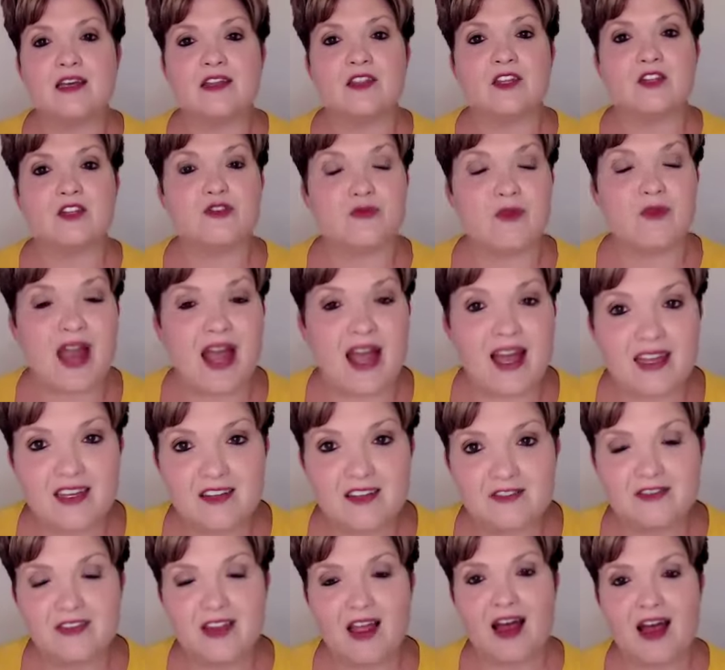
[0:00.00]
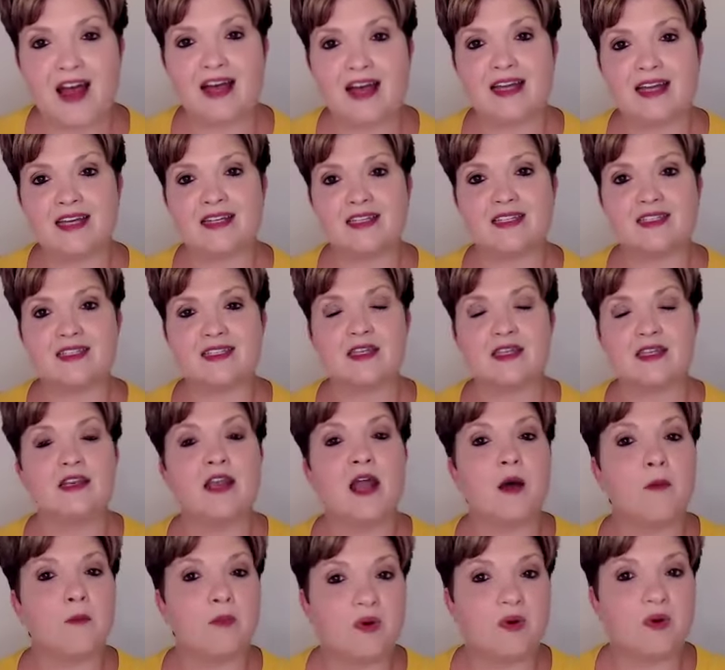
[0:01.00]
the dragonflies, the
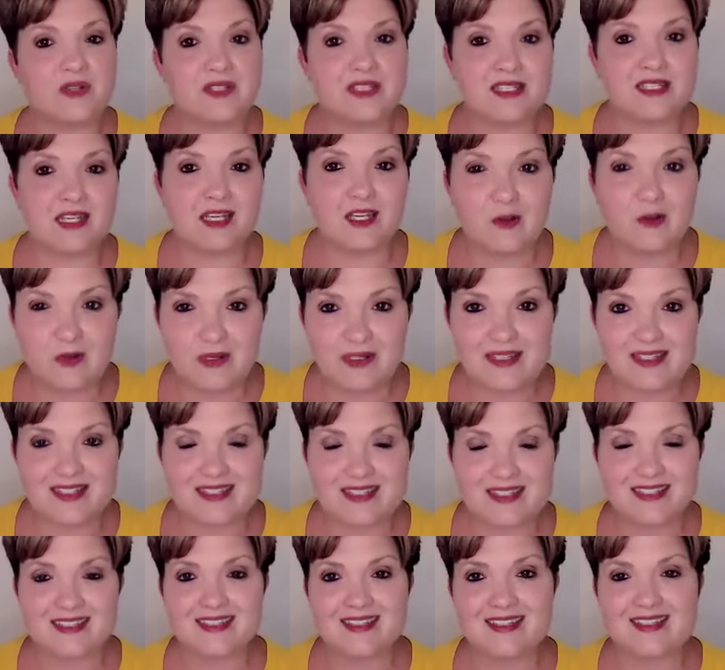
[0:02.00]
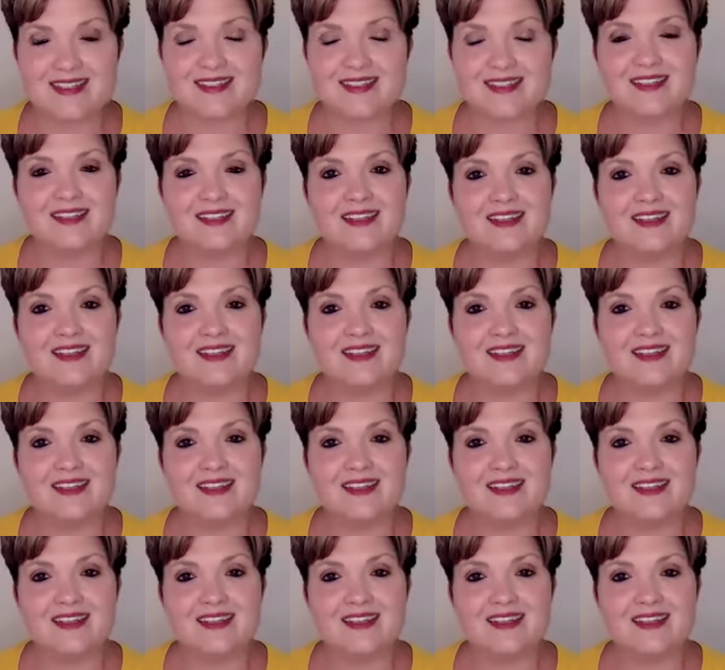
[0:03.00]
number sequences,